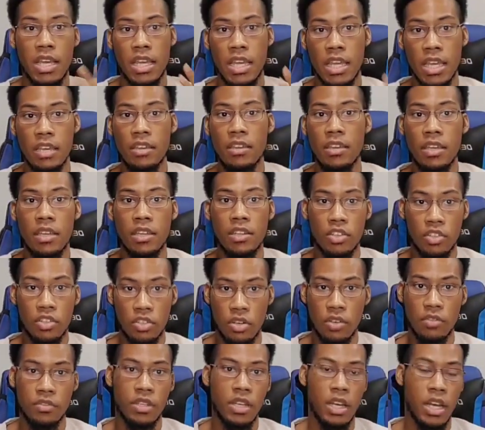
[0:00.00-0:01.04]
he
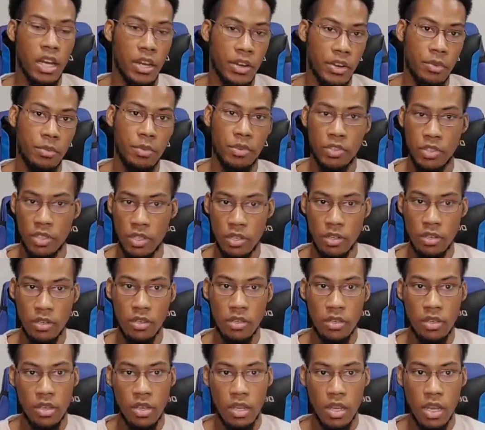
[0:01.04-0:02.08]
deserves it
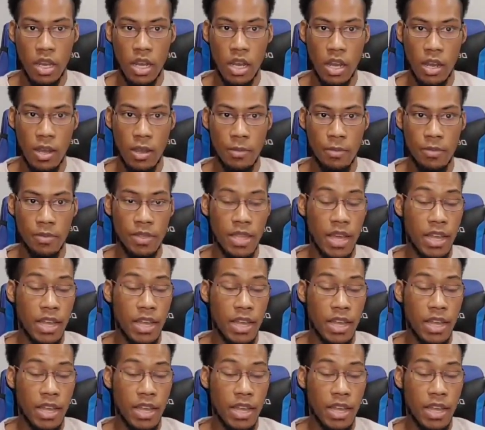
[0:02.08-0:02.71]
100%.